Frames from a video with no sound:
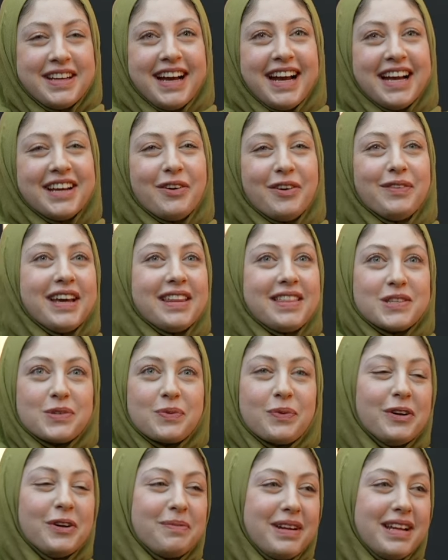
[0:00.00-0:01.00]
I don't like this
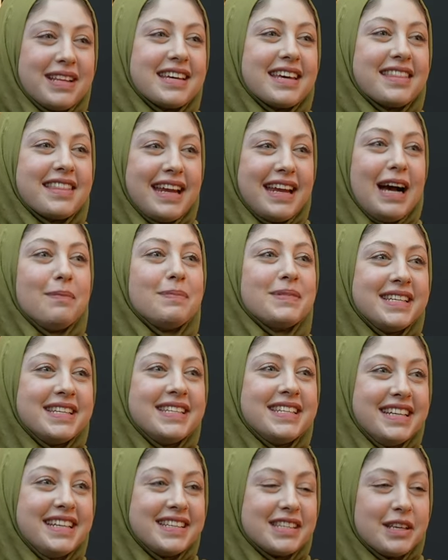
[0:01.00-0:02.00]
word, but it's like that
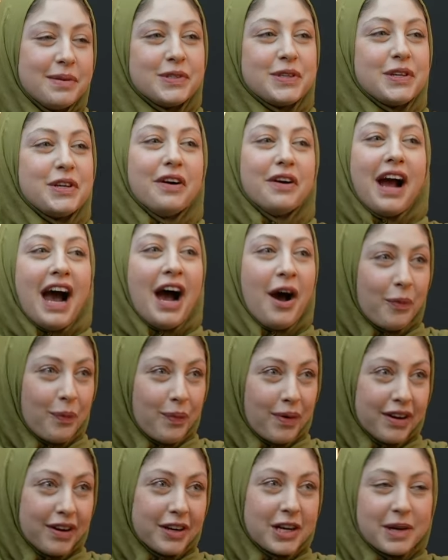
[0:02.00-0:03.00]
absenteeism. So you're at
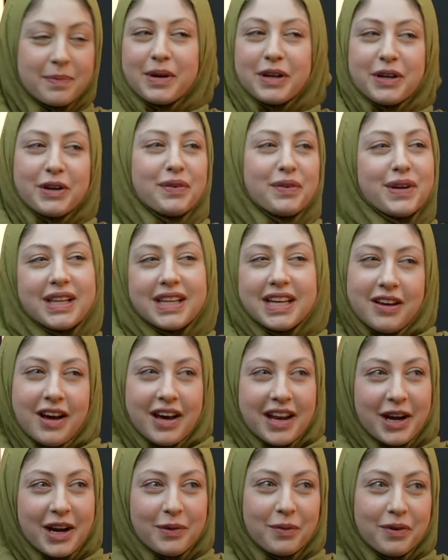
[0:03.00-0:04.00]
work, but you're really not
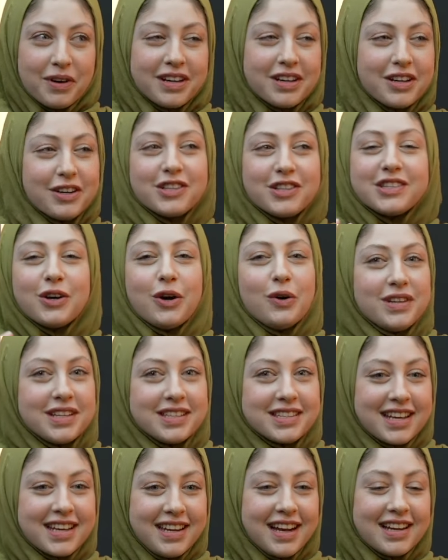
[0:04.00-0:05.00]
at work. You're so
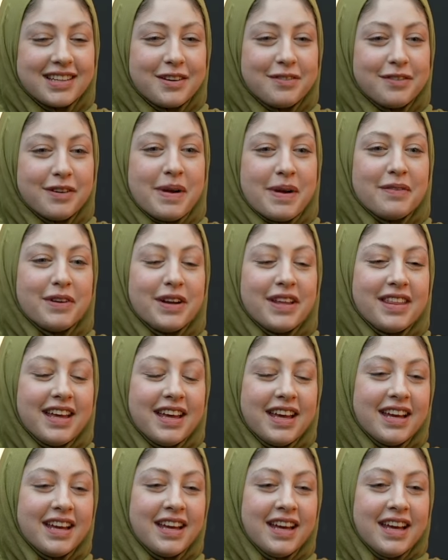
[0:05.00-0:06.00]
disconnected from
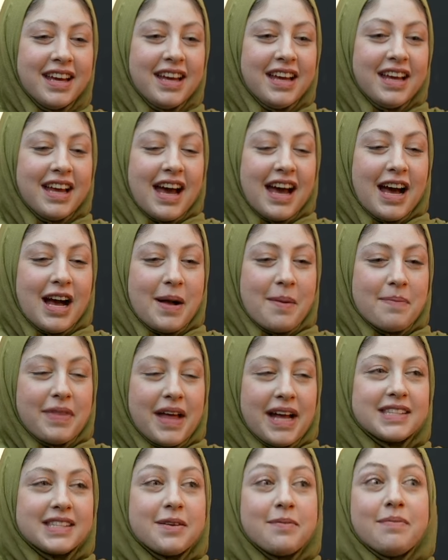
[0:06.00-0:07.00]
everything. Um,
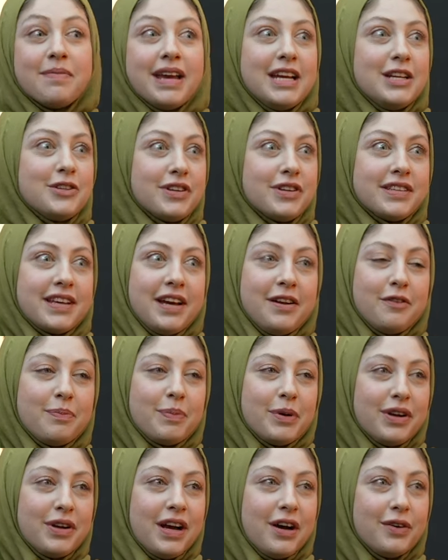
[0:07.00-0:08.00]
that's a major sign of
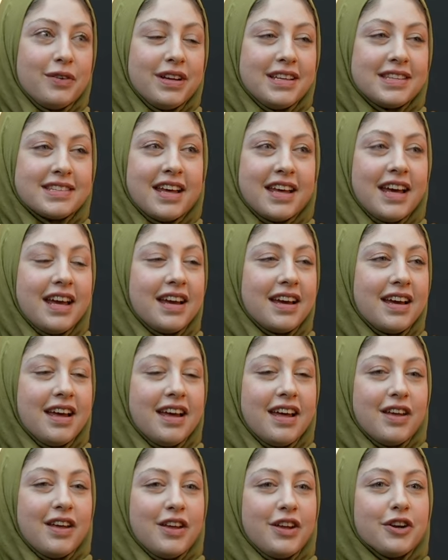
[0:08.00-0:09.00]
burnout. It's like
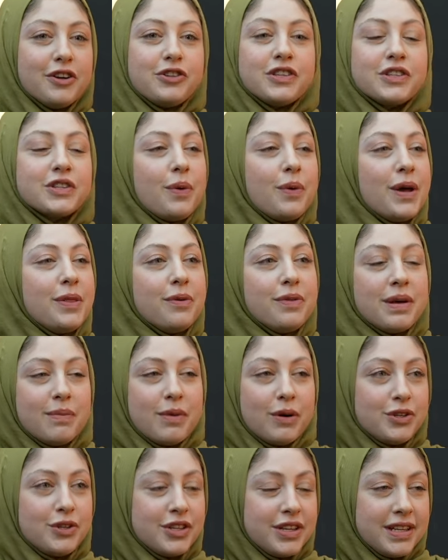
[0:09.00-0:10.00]
you're just going through the
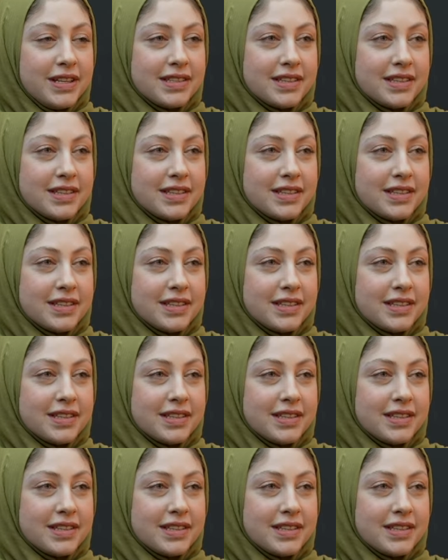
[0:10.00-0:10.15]
motions.